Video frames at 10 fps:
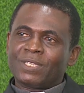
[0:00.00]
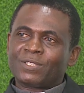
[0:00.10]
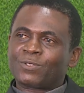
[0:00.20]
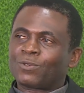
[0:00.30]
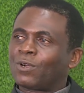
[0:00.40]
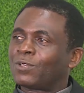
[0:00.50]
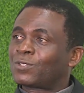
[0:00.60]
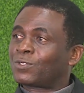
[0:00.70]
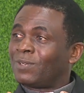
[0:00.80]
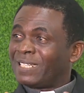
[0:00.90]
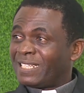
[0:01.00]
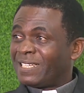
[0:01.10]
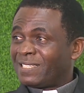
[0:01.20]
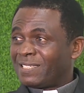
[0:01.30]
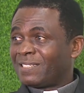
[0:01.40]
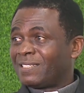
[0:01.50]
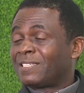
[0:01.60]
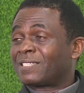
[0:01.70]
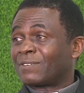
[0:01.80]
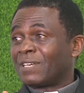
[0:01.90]
is to consolidate
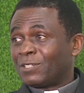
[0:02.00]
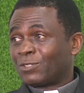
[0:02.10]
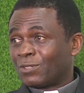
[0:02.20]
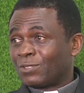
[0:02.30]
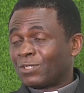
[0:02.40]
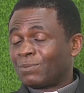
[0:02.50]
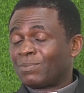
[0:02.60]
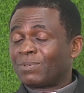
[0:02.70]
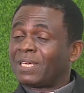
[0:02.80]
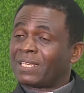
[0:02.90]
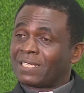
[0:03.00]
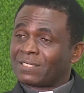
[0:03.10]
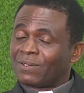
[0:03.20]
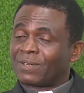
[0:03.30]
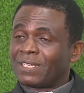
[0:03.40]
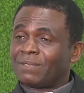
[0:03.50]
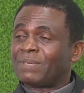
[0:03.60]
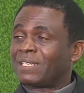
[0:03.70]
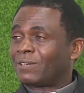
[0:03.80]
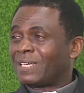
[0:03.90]
this relationship that has already
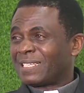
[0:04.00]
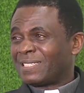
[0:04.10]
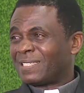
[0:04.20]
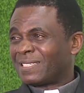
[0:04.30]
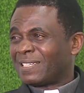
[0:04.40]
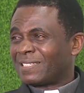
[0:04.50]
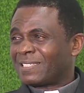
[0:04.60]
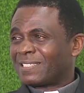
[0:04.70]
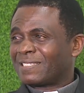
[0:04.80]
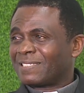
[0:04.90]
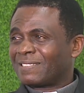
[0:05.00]
been existent.